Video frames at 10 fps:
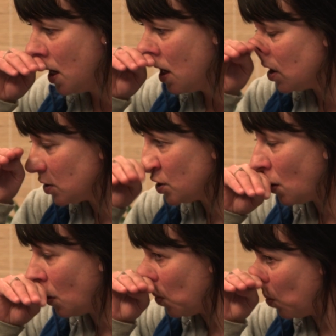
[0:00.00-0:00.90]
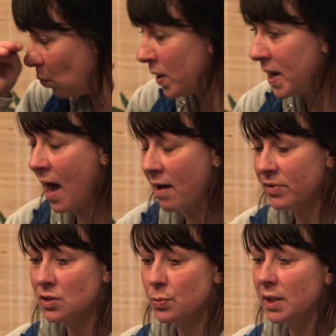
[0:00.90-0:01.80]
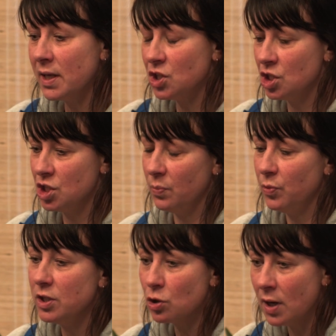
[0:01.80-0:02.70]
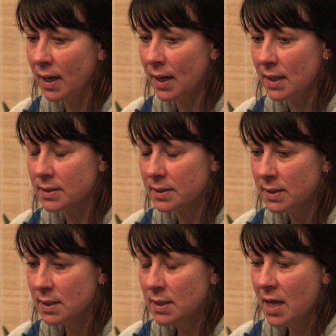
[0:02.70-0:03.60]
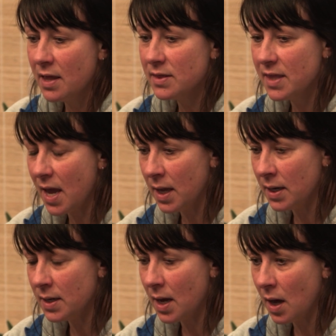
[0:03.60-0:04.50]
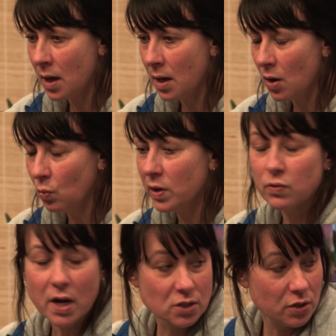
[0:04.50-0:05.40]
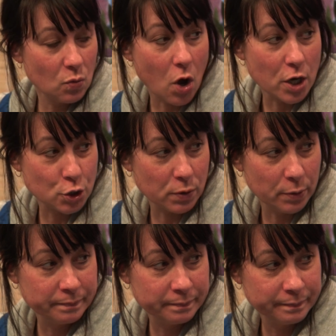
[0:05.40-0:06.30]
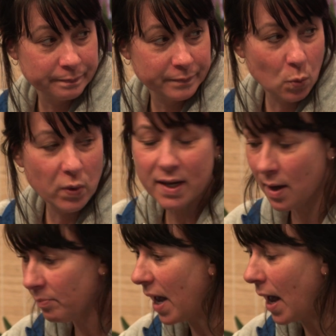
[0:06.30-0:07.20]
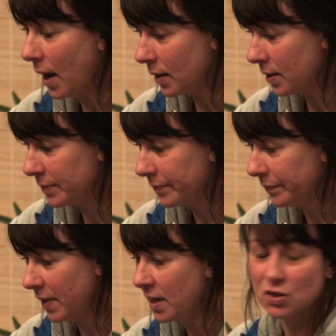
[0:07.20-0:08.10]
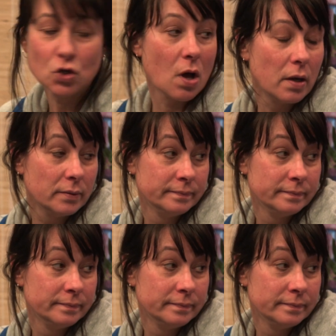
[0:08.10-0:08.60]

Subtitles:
So we have this relationship, we train it, then we run to the washroom, we come back, and it's gone.